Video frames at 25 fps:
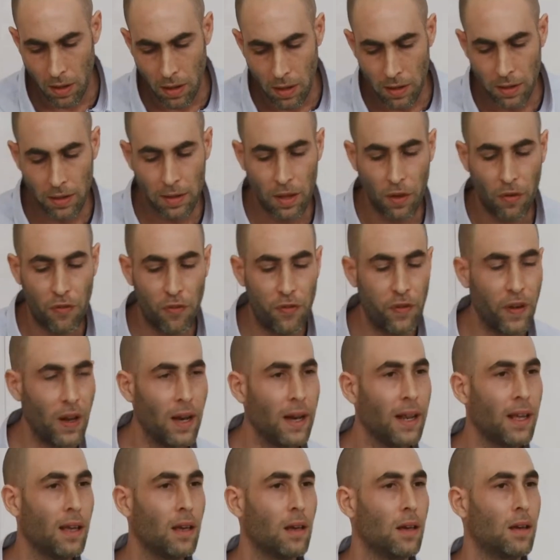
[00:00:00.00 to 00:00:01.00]
the
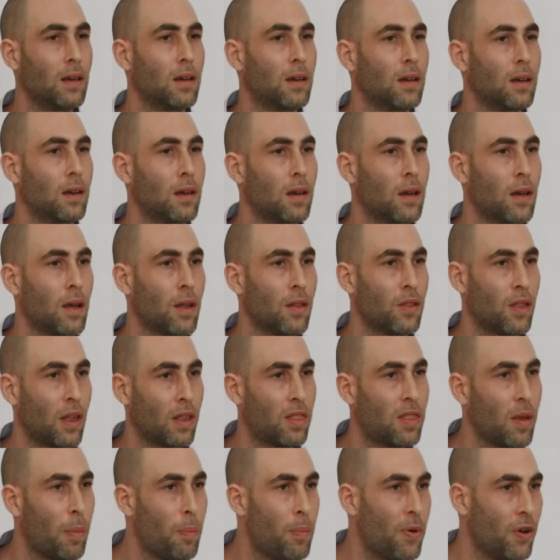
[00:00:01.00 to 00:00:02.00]
feeling
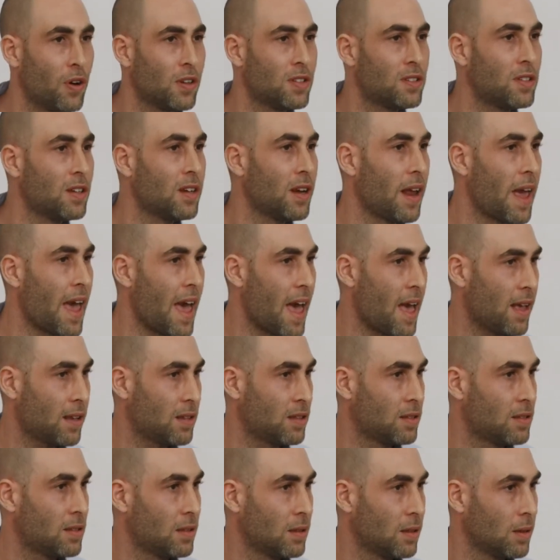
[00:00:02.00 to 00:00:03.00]
that the person
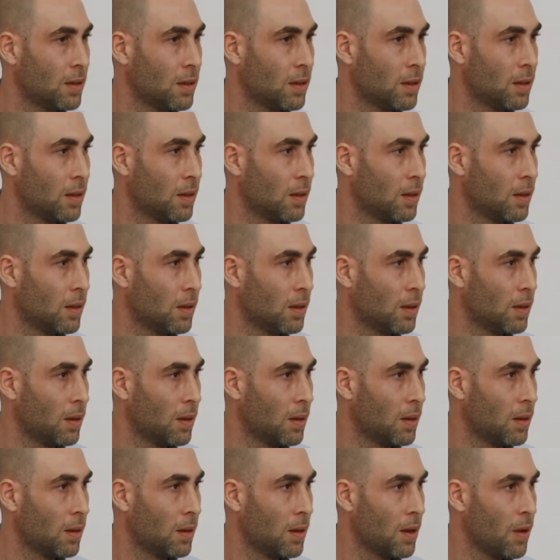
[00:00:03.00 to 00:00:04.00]
has
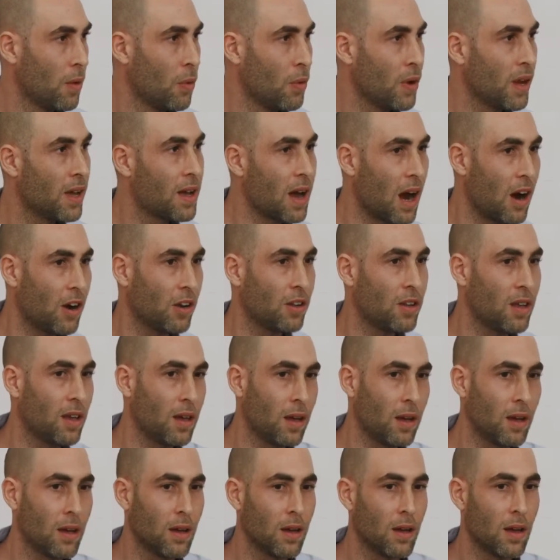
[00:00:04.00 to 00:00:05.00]

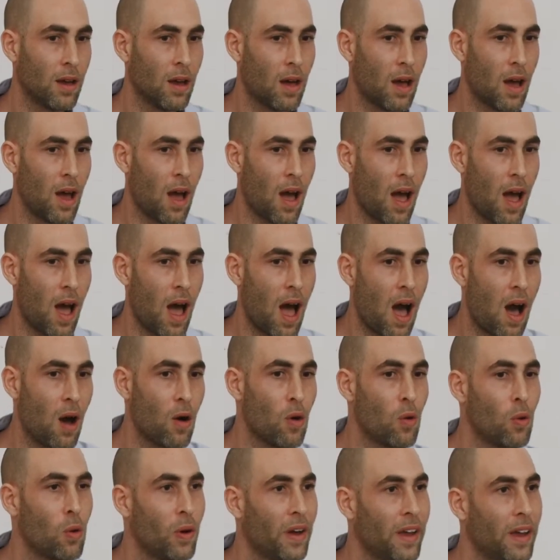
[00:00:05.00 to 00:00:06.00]
regarding
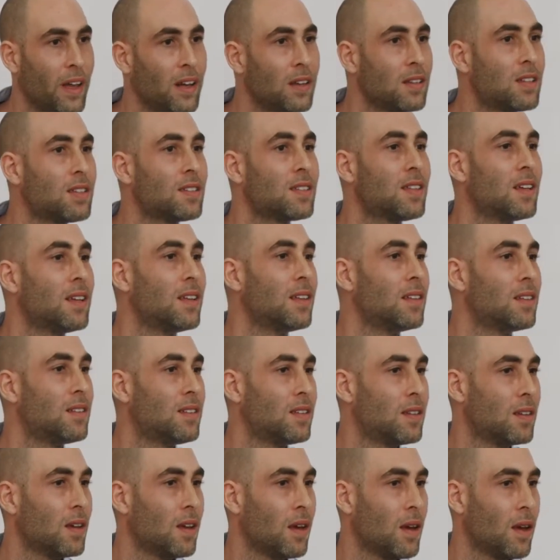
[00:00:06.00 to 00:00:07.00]
how
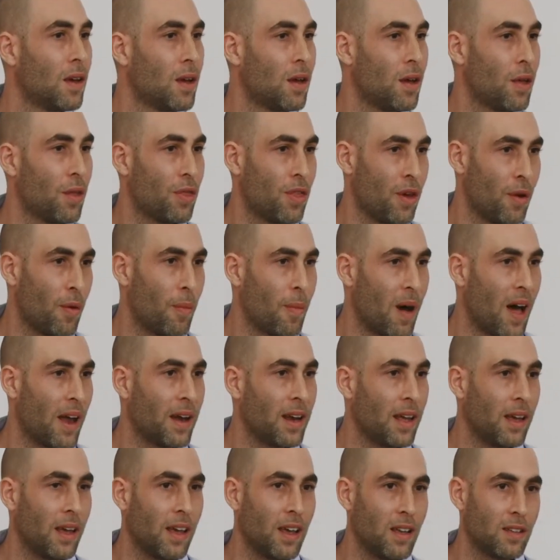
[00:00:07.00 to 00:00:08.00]
instant their
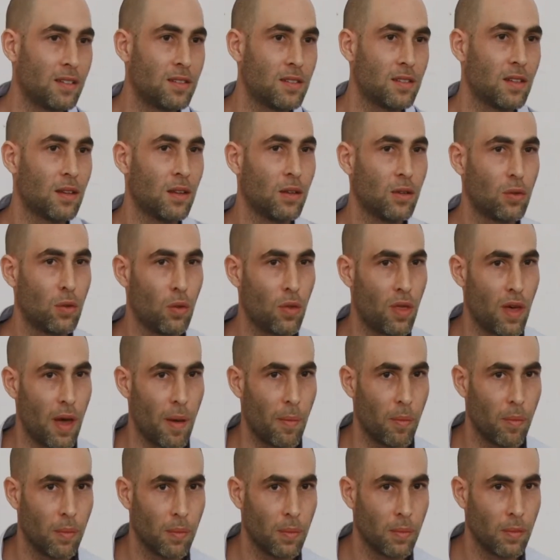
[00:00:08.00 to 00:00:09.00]
money is to them.